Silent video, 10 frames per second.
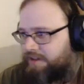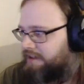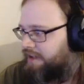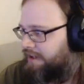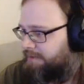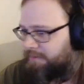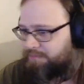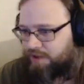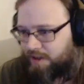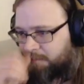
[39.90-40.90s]
and
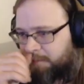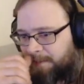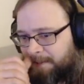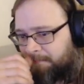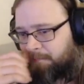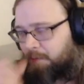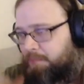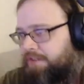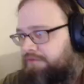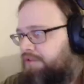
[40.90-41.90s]
I'm trying to work on a
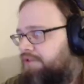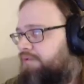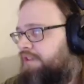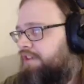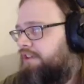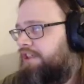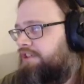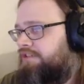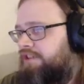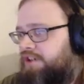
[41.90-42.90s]
format for the
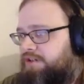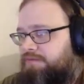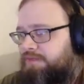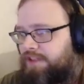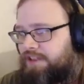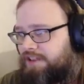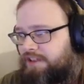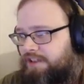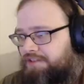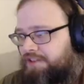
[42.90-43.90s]
weekly, so
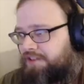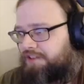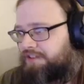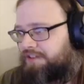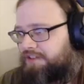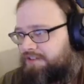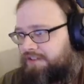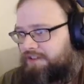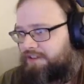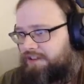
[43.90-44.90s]
it's
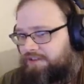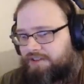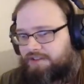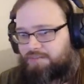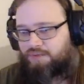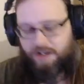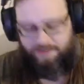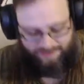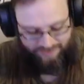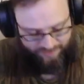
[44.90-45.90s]
a
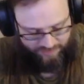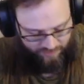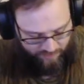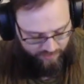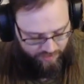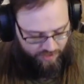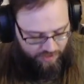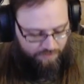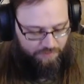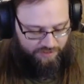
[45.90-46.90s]
process here.
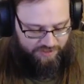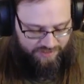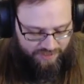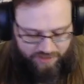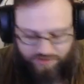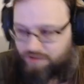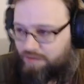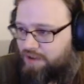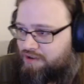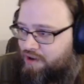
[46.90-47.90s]
But let's get
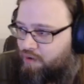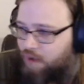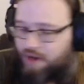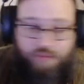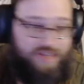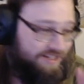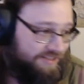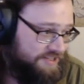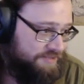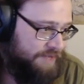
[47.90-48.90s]
into it. So what
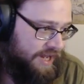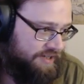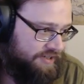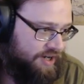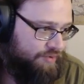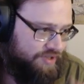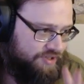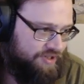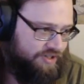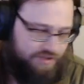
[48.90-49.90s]
weeklies matter? I want to
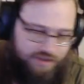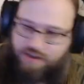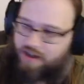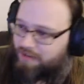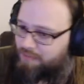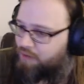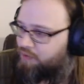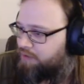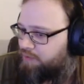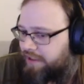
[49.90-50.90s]
start just talking about
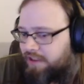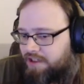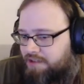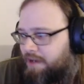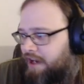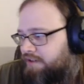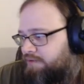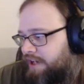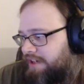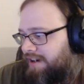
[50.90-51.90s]
what weeklies matter
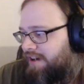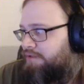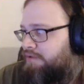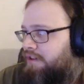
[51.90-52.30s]
right now.